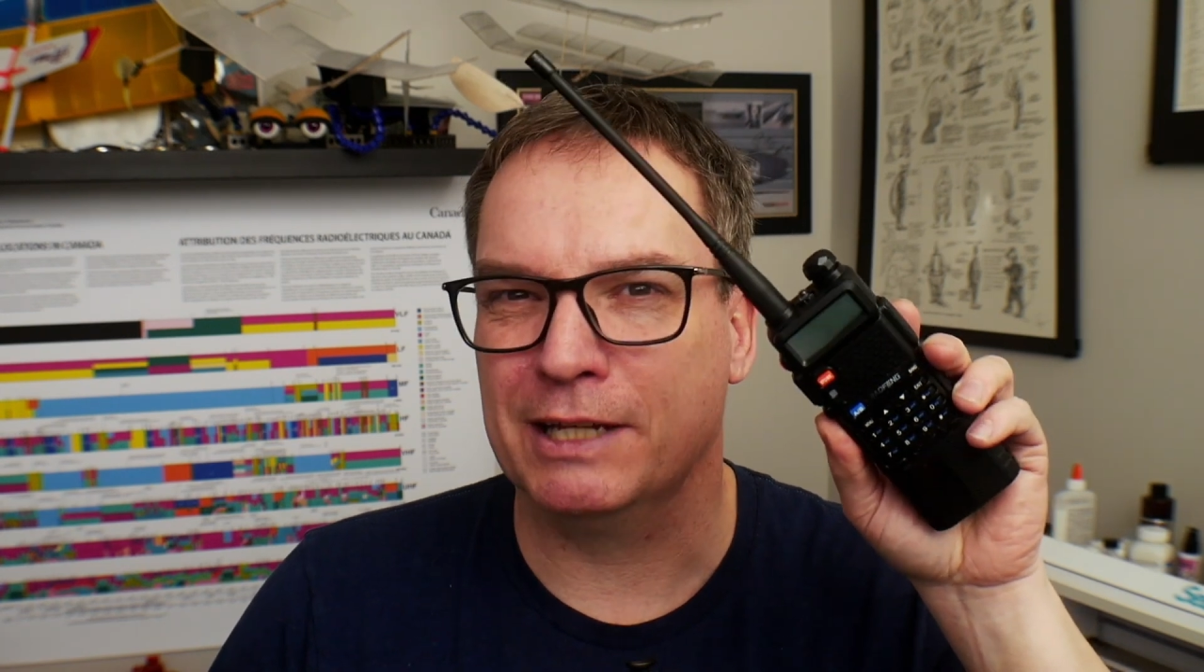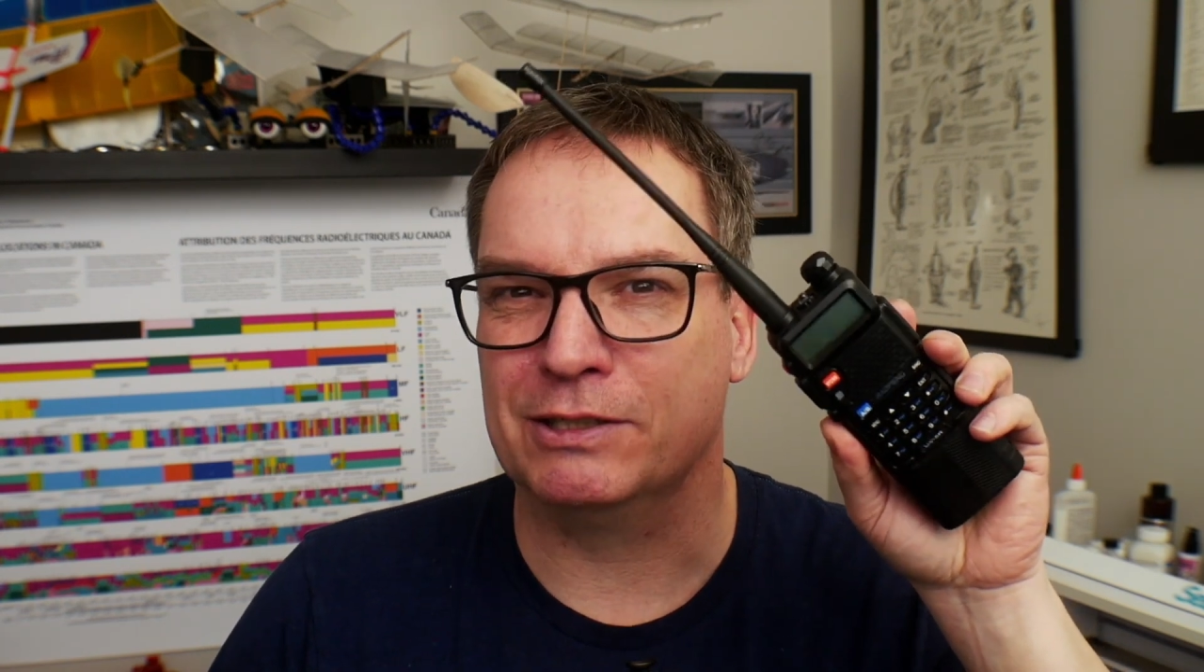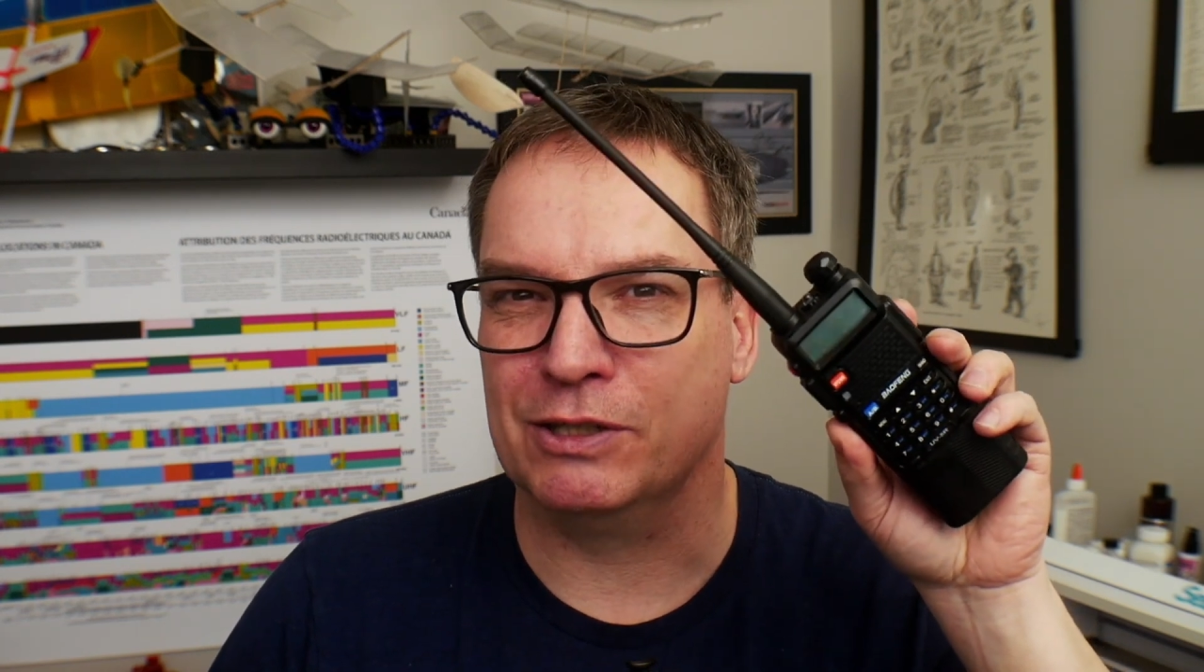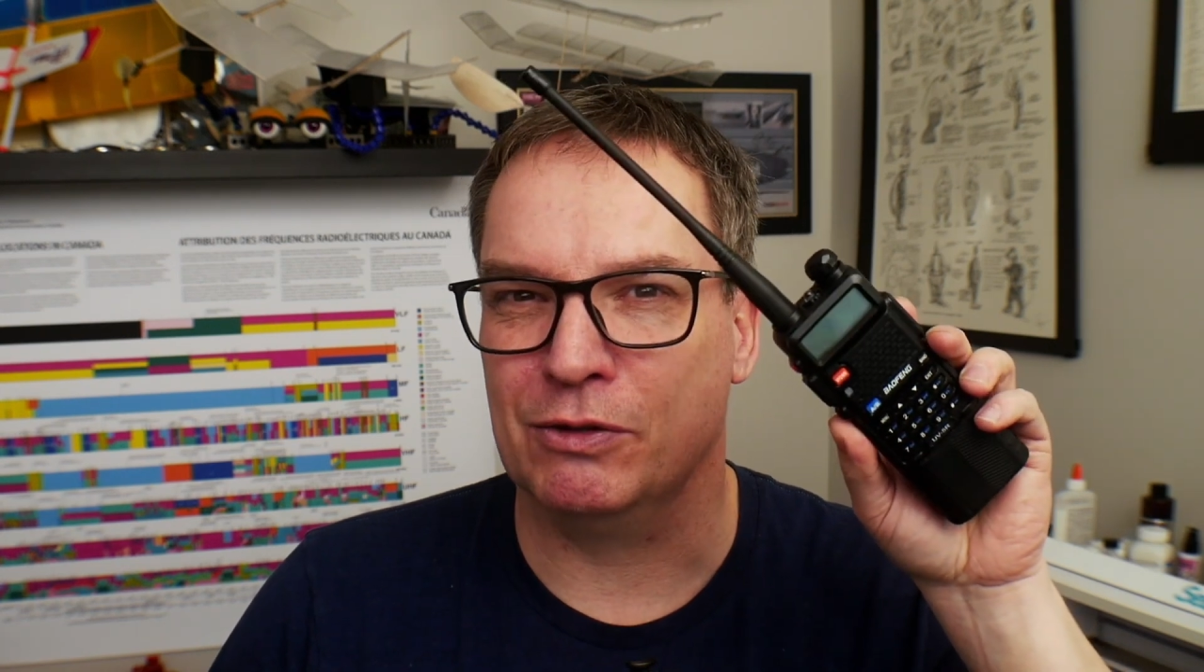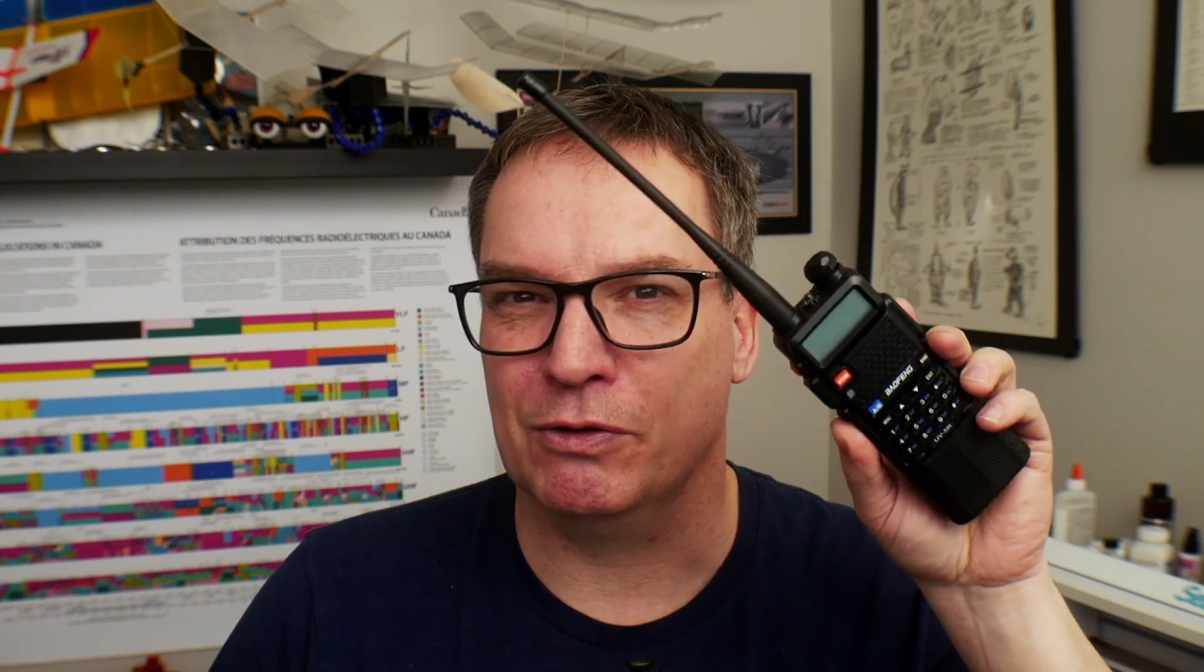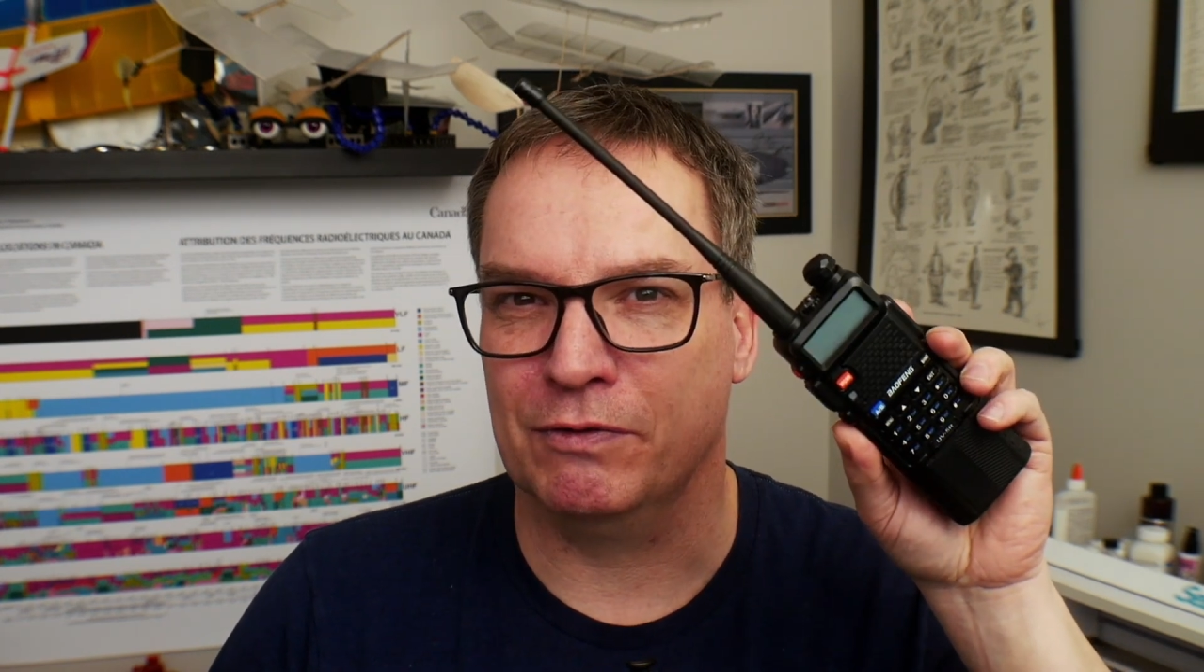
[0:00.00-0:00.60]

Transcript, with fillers: is the